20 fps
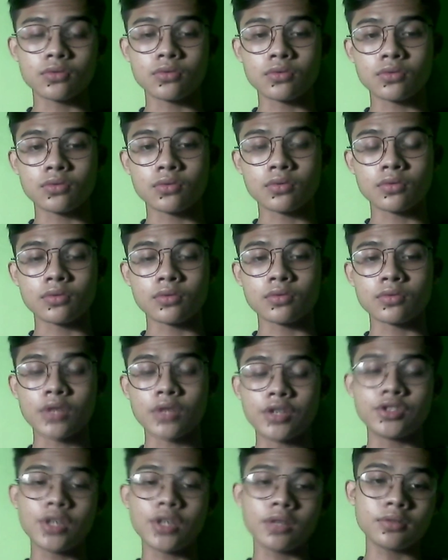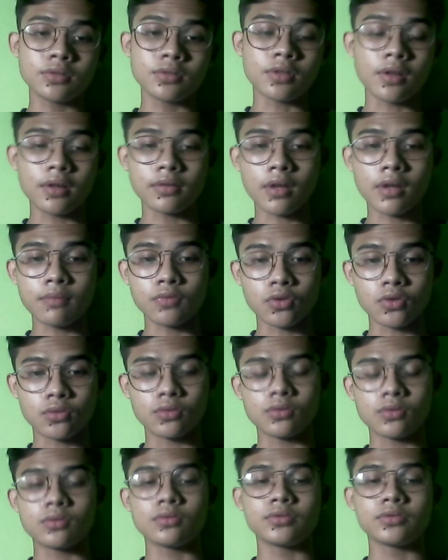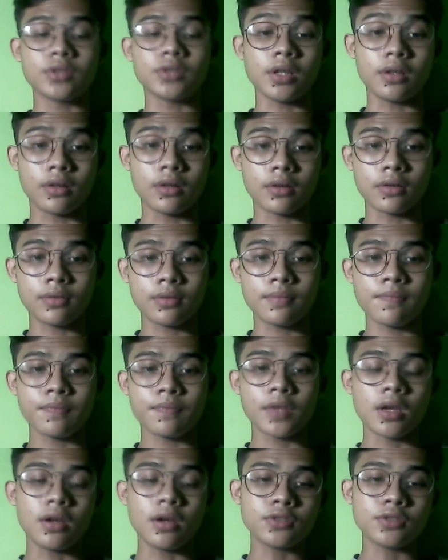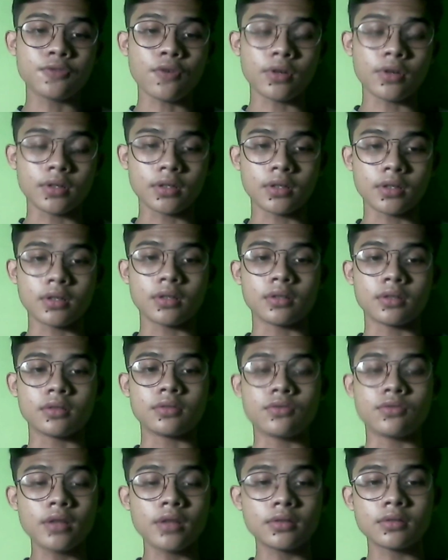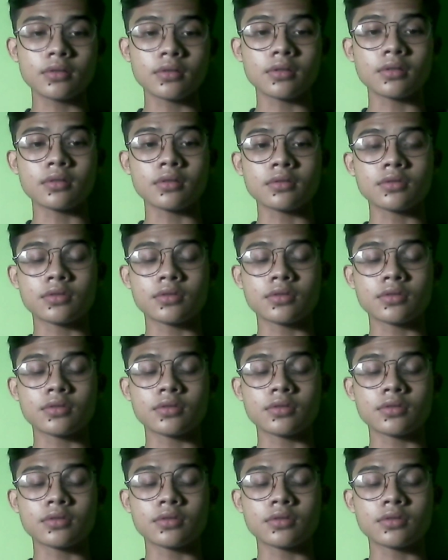It's for the grade 12 student in high school in US.